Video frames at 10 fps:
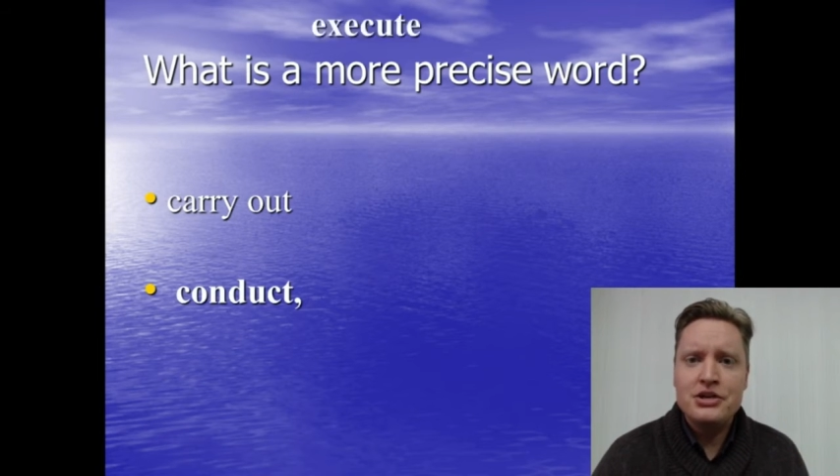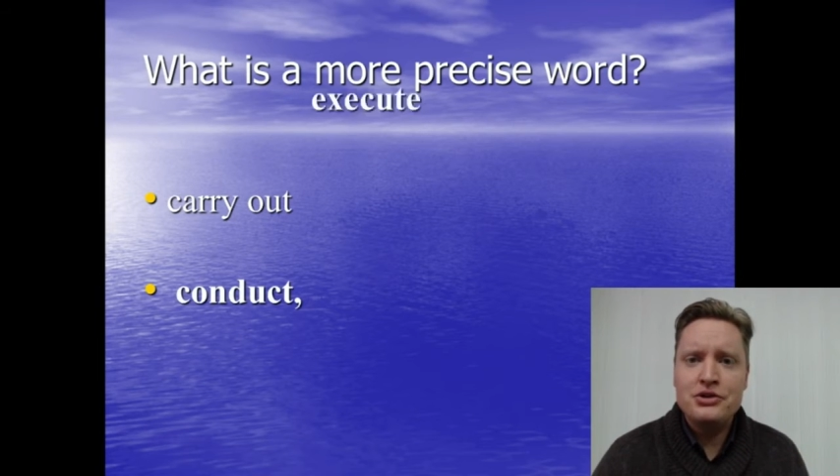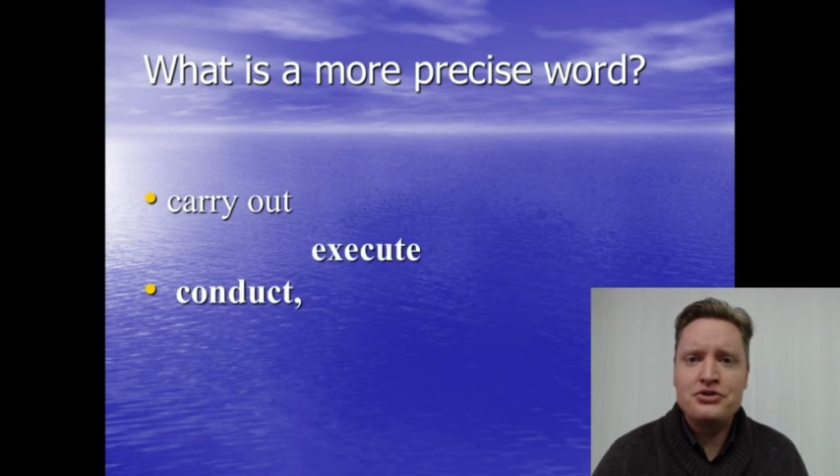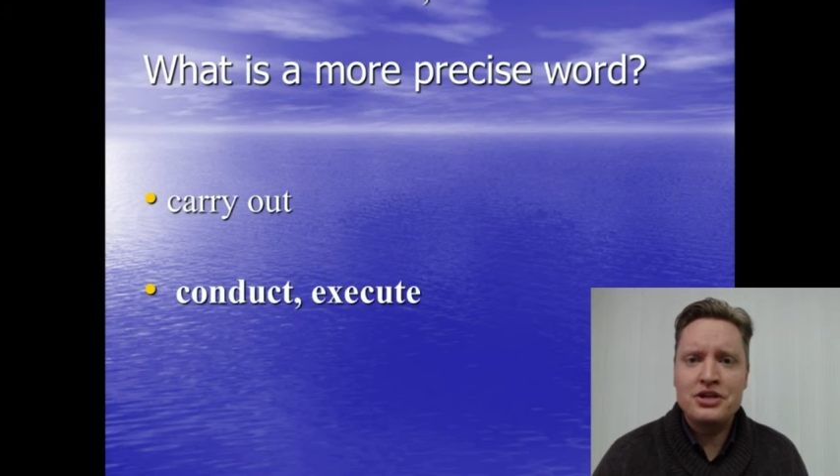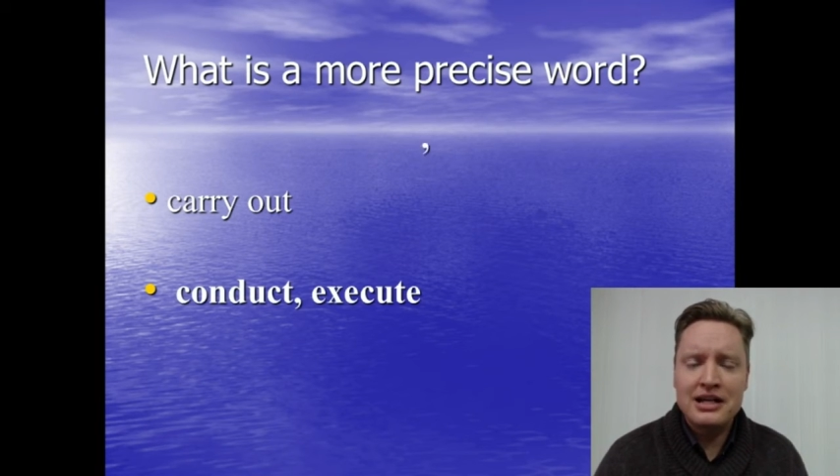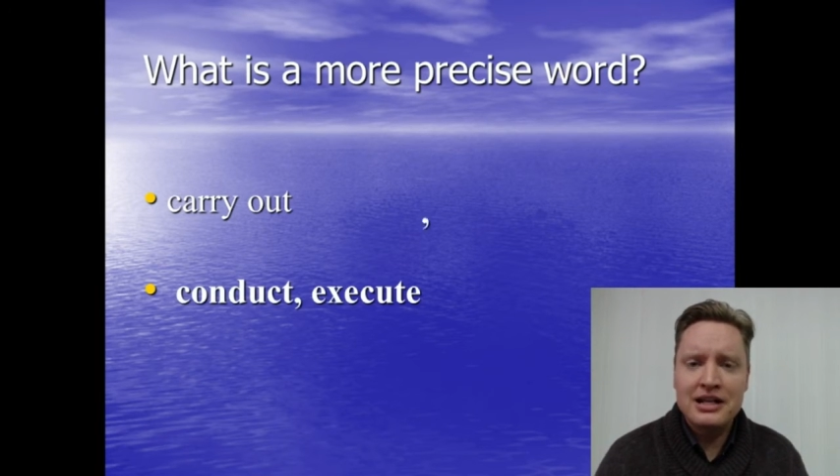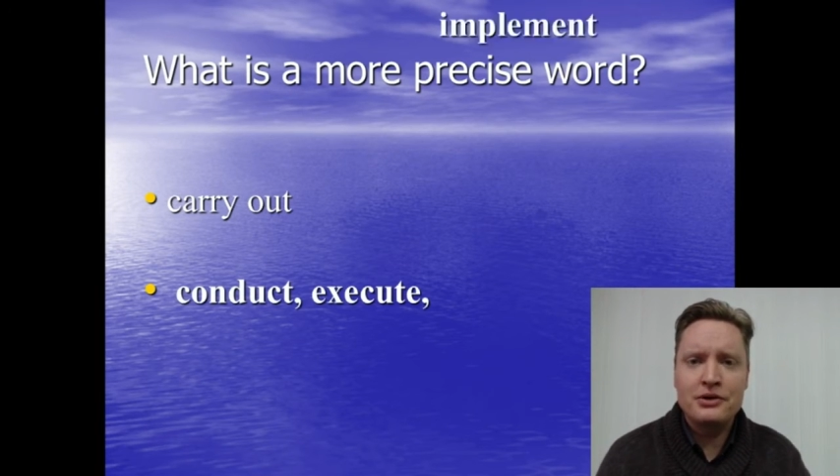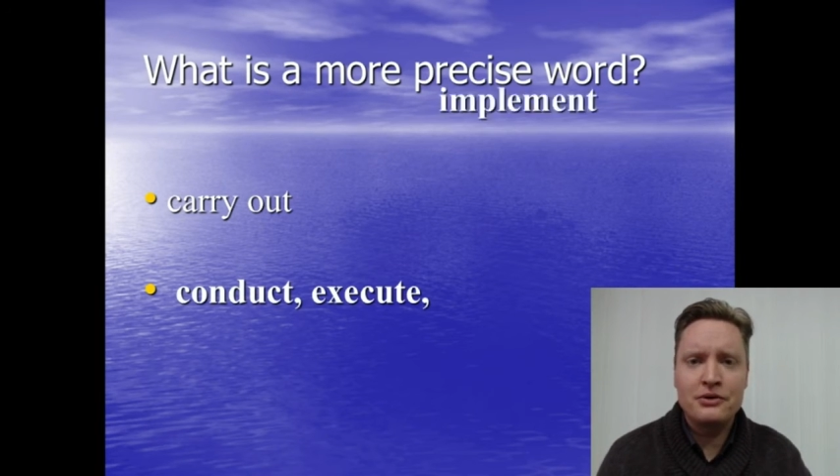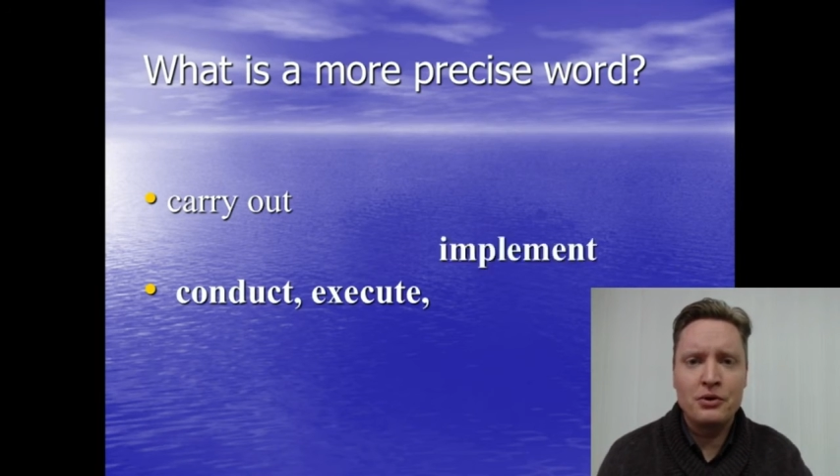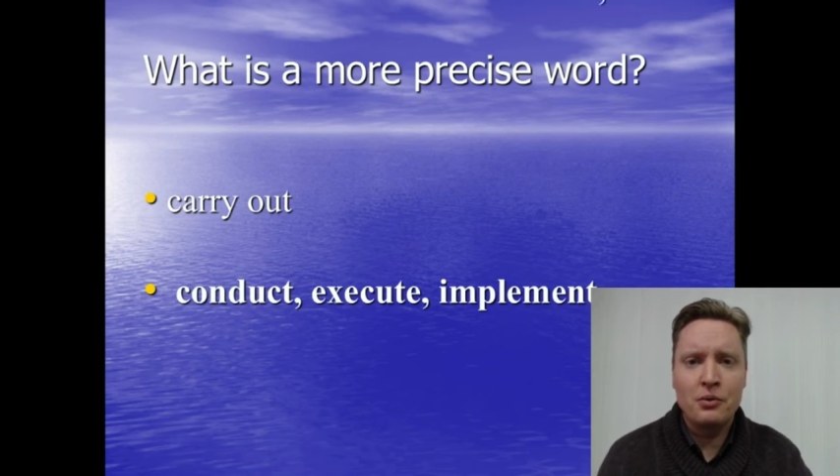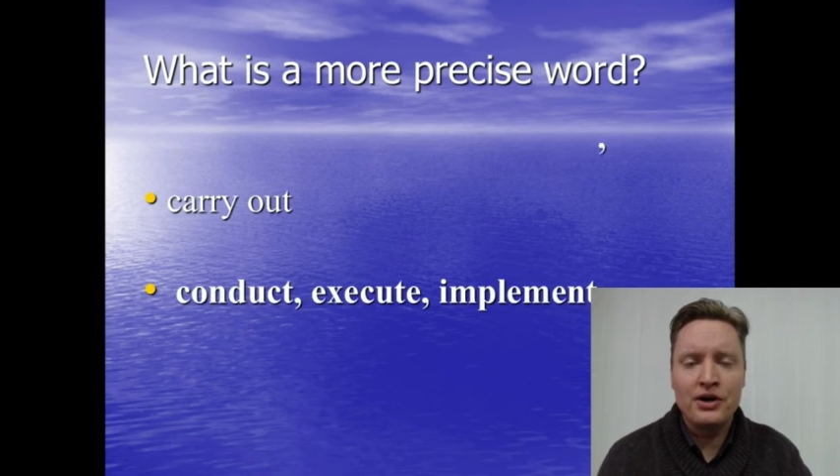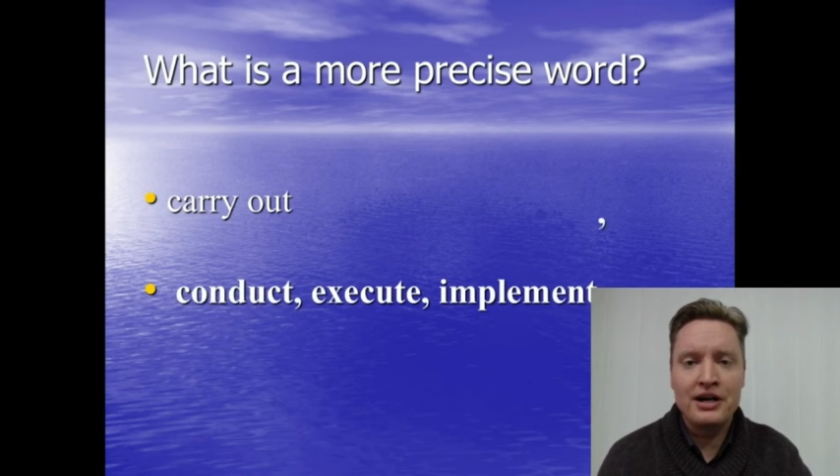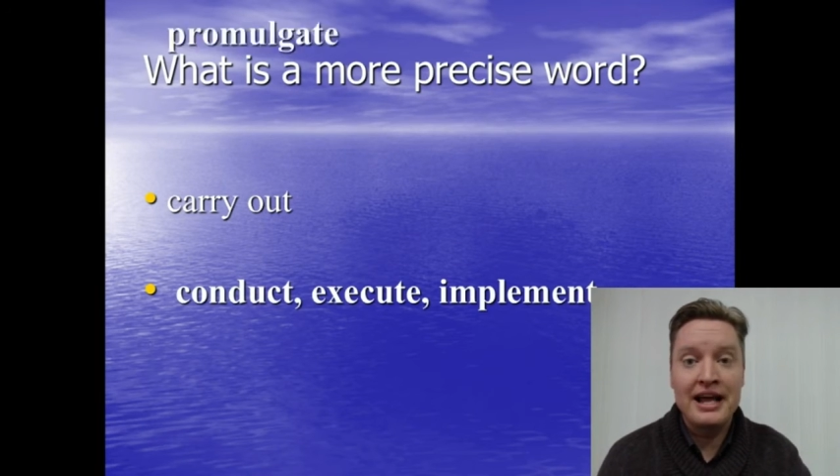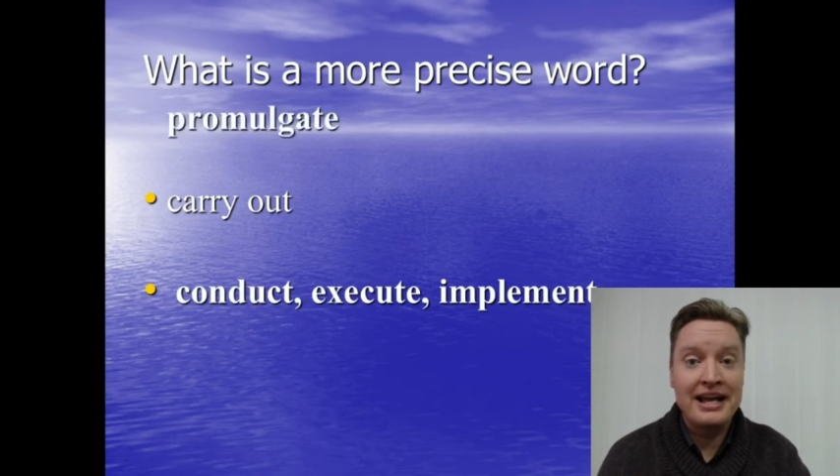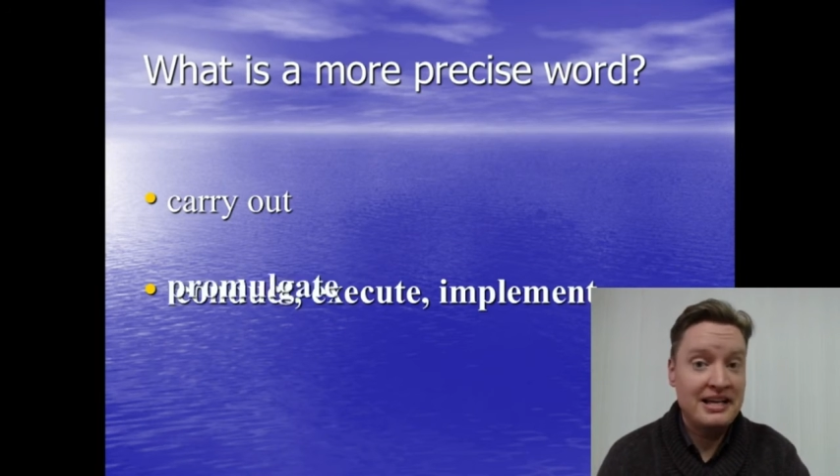use a clearer
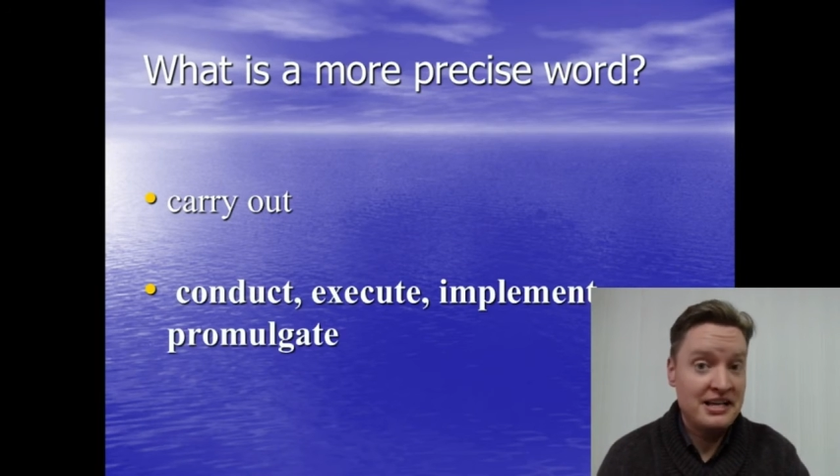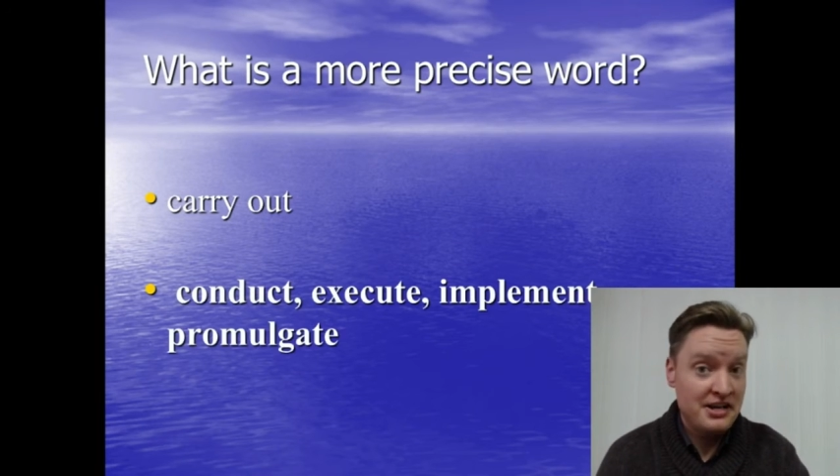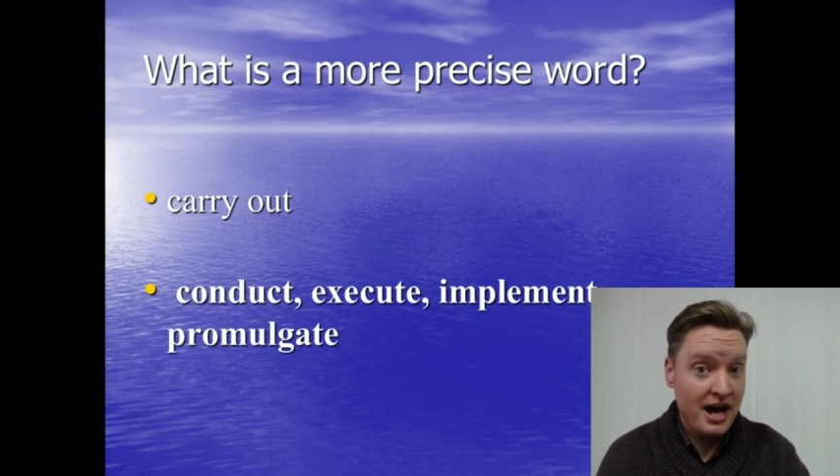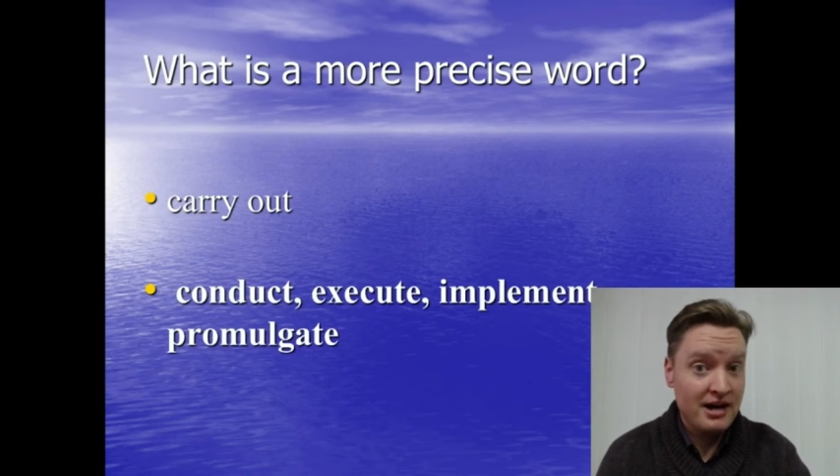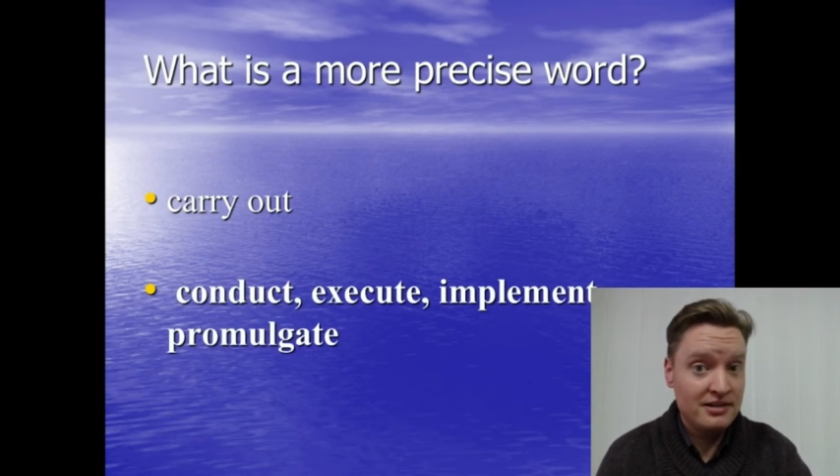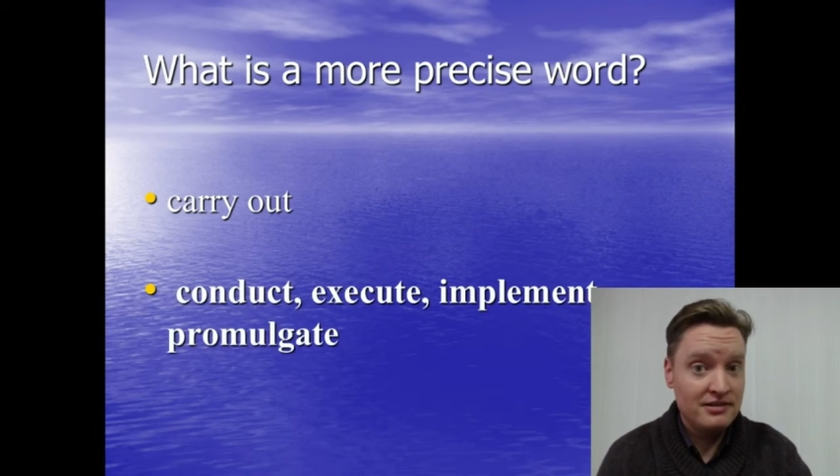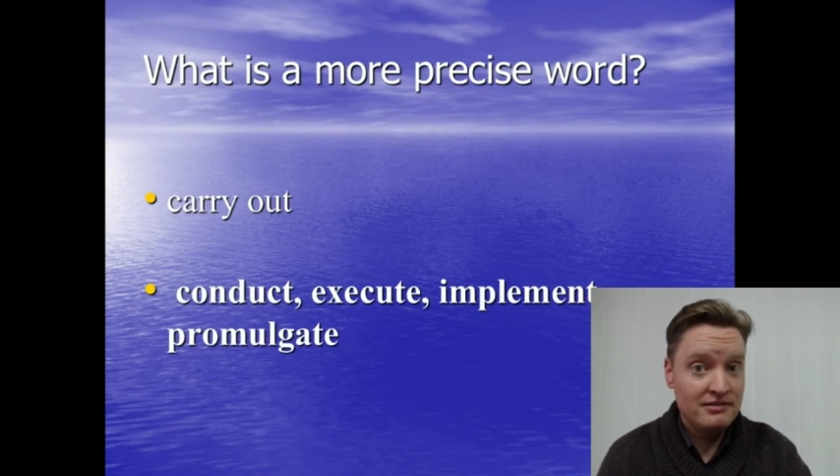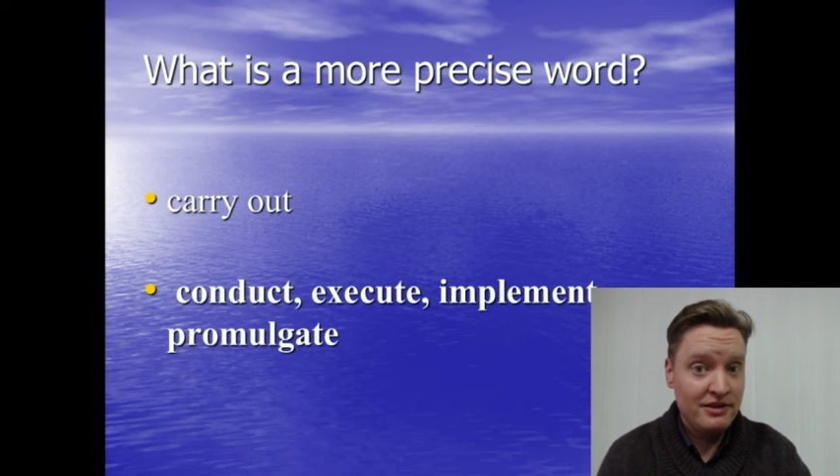word like conduct